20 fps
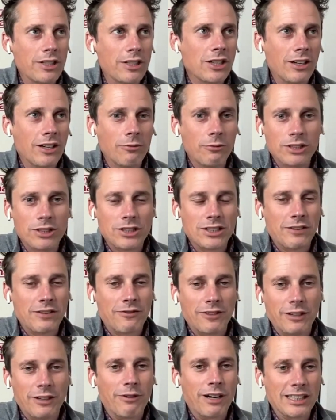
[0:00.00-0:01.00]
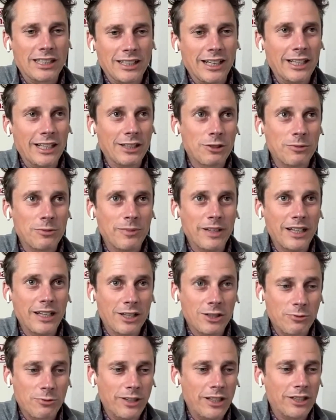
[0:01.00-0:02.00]
which I which definitely resonates with me
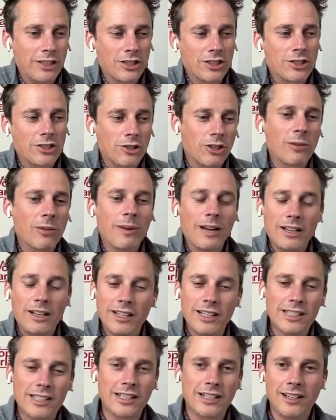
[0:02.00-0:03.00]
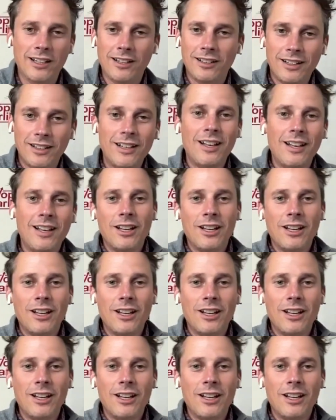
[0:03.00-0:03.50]
because we used to talk about this in a